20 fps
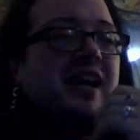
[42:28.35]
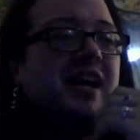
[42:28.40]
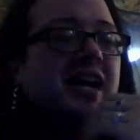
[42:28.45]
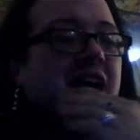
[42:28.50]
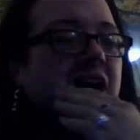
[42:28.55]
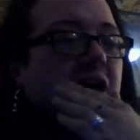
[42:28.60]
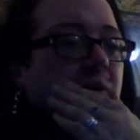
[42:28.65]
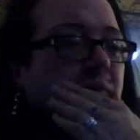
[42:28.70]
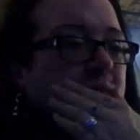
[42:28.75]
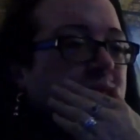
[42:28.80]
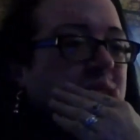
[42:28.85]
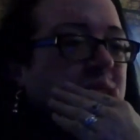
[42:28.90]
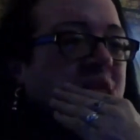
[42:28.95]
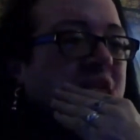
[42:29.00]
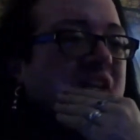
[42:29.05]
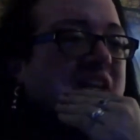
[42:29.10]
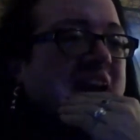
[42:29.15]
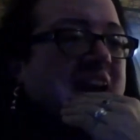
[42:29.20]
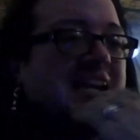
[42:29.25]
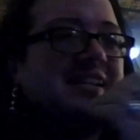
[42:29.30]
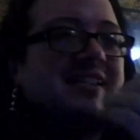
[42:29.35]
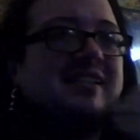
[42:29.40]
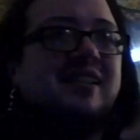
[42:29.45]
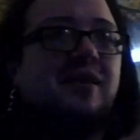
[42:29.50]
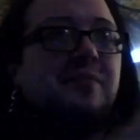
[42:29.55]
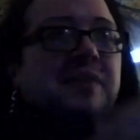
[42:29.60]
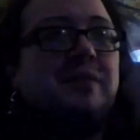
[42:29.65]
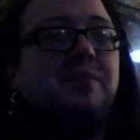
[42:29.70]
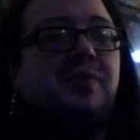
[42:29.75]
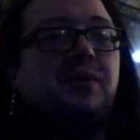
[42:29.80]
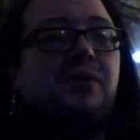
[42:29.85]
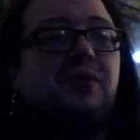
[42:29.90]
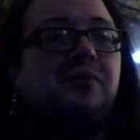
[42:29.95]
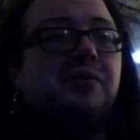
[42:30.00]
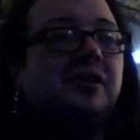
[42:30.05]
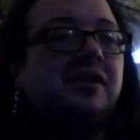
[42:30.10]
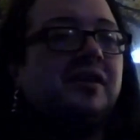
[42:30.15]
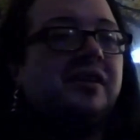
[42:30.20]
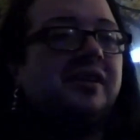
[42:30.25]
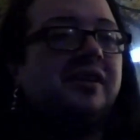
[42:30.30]
Yeah, some
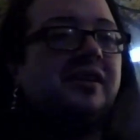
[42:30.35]
people,